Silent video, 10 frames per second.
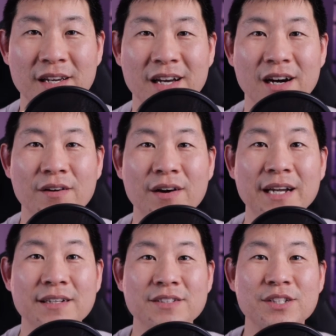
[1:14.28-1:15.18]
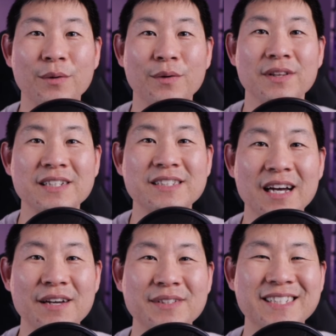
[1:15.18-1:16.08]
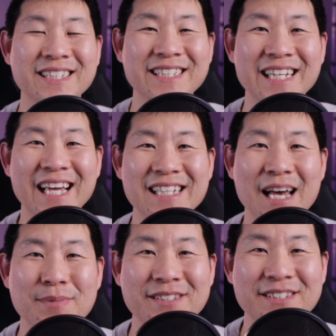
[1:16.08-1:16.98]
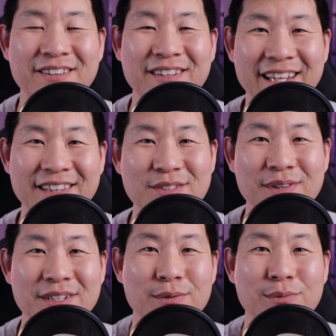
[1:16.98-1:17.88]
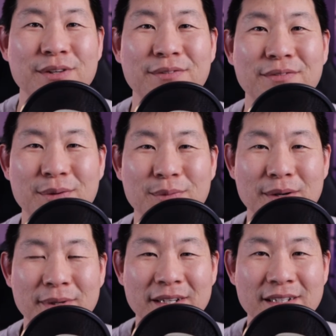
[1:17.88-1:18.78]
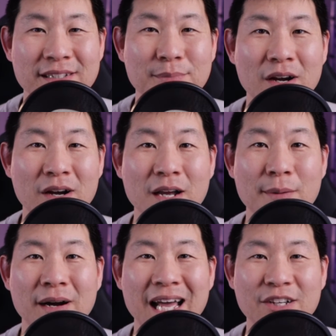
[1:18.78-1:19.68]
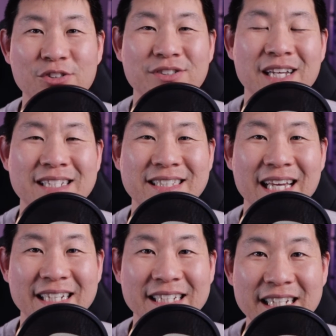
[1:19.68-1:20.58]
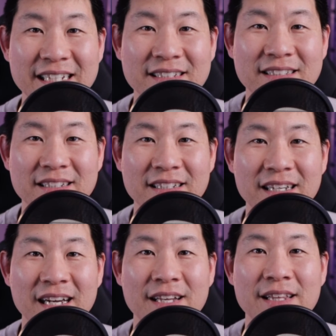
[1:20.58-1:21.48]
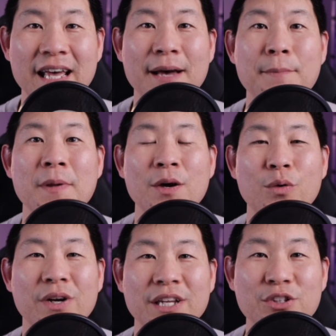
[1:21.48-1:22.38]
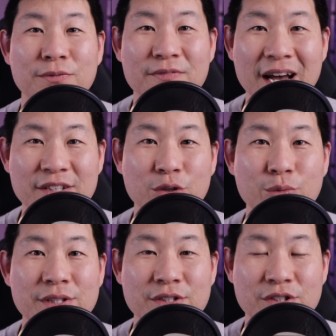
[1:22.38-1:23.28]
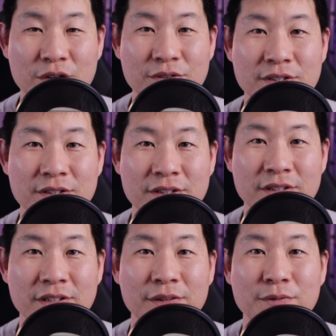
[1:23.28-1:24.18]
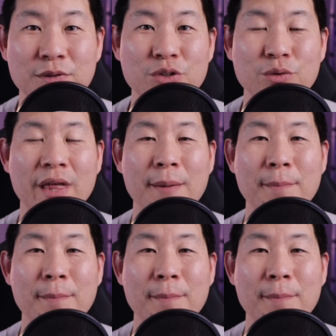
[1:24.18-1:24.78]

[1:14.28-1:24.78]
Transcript: All right, so let's dive into today's episode, and this one's a really fun one because I'm talking about exercise techniques that will get you faster results if you do them.